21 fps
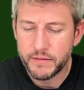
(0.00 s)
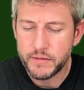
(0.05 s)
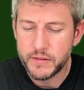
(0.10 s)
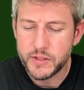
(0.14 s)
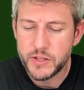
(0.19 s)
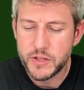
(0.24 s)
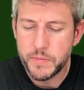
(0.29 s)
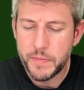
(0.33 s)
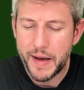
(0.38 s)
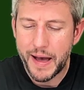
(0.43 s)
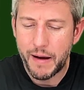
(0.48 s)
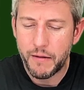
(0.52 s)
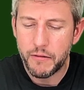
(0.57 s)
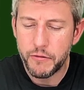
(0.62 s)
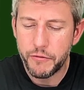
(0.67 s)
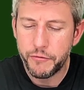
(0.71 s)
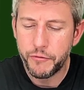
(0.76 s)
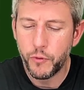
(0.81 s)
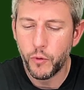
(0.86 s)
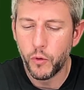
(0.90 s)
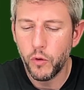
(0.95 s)
to the power of
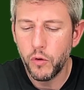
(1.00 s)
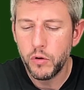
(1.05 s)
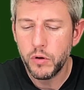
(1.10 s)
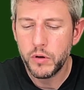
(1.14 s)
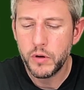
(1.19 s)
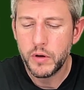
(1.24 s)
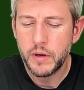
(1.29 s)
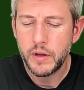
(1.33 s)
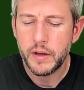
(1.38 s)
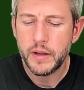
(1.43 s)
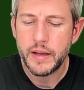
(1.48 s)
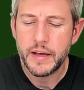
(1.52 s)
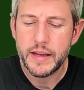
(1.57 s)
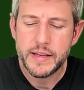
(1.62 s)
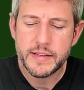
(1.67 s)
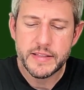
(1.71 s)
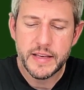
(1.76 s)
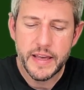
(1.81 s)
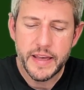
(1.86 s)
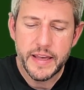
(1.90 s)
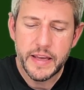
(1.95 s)
4
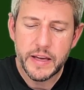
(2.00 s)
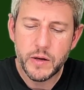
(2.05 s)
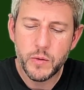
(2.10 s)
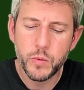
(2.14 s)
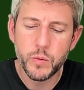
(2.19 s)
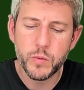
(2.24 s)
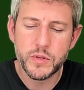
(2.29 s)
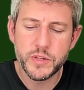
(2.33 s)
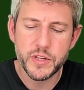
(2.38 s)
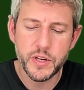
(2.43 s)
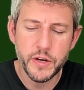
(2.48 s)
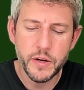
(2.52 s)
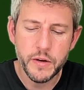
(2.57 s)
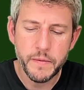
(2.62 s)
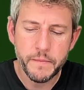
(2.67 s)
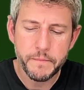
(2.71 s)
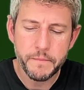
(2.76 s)
is equal to